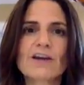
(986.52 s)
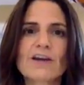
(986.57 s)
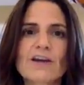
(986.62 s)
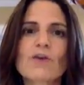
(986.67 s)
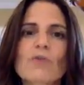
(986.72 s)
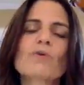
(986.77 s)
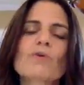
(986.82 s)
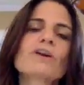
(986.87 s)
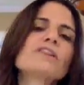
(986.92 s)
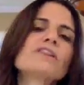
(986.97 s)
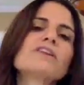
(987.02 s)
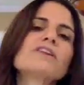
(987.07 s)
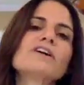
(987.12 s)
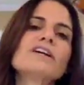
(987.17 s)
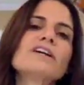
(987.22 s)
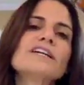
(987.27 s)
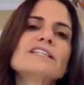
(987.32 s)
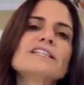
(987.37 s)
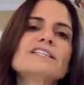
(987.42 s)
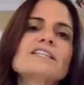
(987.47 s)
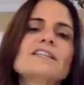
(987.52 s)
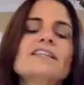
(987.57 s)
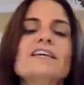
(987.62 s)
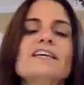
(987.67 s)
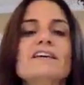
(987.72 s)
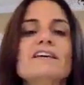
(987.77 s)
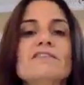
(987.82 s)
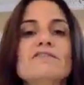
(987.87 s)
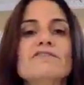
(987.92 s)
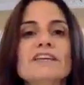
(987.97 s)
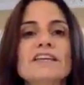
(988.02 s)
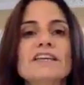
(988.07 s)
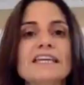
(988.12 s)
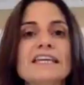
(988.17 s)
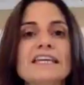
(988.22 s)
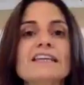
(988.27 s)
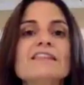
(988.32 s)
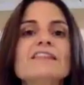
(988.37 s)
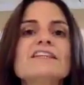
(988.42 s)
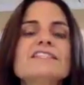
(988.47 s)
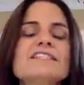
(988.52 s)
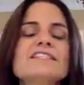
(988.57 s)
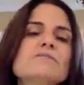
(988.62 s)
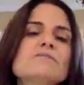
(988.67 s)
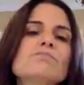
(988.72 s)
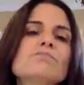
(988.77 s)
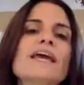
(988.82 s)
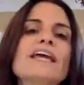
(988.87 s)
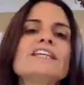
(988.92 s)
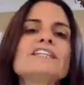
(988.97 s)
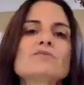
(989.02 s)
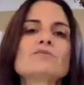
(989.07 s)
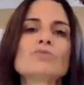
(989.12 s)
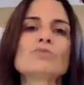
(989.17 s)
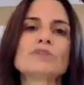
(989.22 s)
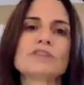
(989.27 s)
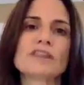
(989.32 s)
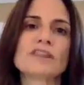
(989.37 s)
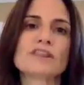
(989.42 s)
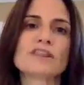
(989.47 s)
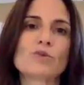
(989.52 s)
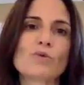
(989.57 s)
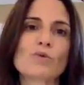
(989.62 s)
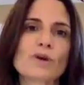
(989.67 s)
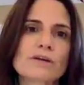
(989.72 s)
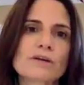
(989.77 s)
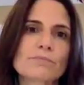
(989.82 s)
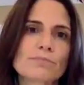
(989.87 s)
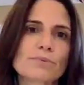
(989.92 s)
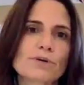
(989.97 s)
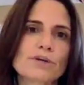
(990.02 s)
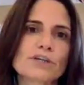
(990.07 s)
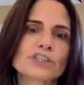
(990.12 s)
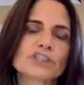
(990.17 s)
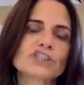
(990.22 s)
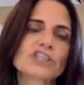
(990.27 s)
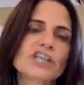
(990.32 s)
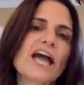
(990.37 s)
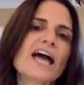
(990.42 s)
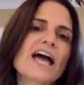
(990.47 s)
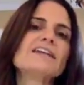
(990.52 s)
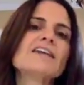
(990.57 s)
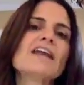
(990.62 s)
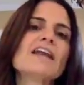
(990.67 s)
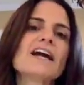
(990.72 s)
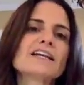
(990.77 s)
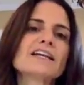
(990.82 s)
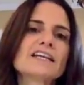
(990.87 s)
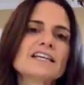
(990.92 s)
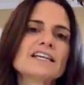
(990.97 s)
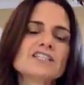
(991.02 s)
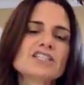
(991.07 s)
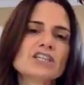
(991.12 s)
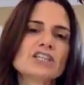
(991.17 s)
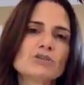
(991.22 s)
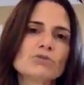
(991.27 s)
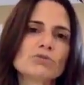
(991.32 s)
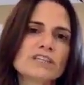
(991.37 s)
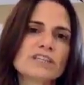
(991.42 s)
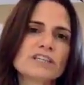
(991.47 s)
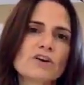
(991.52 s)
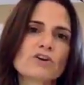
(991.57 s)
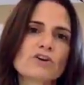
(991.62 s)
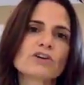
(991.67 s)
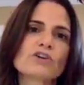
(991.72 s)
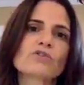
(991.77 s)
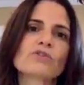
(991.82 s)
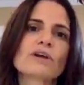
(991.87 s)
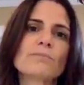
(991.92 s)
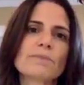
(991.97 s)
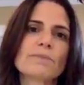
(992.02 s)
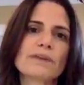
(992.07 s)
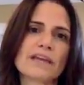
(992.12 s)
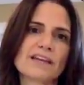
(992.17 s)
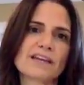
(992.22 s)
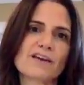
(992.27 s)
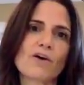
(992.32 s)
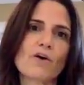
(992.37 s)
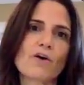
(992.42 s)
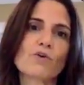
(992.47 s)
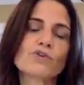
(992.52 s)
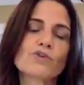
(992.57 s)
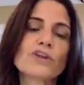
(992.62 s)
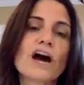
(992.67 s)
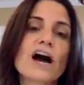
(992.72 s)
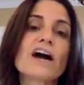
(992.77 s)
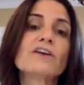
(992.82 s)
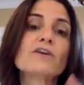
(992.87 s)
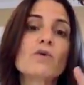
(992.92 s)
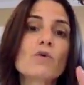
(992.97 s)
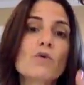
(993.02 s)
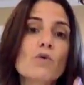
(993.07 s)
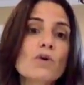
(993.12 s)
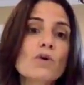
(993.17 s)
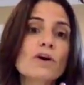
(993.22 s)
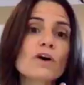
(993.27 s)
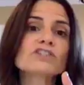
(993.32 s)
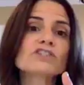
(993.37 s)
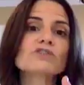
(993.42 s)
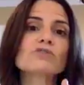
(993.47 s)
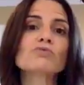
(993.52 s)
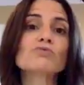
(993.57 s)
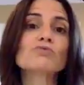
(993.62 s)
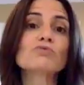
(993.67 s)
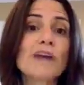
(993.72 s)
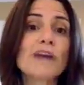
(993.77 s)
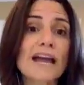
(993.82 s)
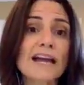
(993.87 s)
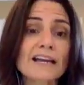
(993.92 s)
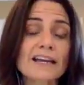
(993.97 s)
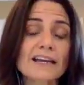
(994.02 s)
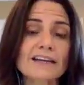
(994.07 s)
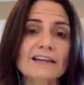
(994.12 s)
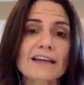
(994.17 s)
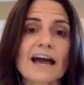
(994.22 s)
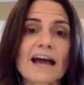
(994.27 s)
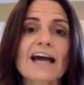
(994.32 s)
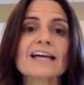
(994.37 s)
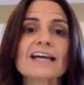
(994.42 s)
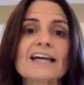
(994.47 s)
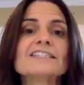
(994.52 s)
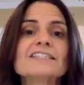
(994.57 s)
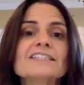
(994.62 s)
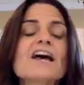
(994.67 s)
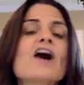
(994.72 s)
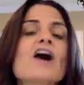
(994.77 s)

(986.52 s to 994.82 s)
We're learning to live in the space with the thorn bush and not continually go to grip it and hold on, or to recognize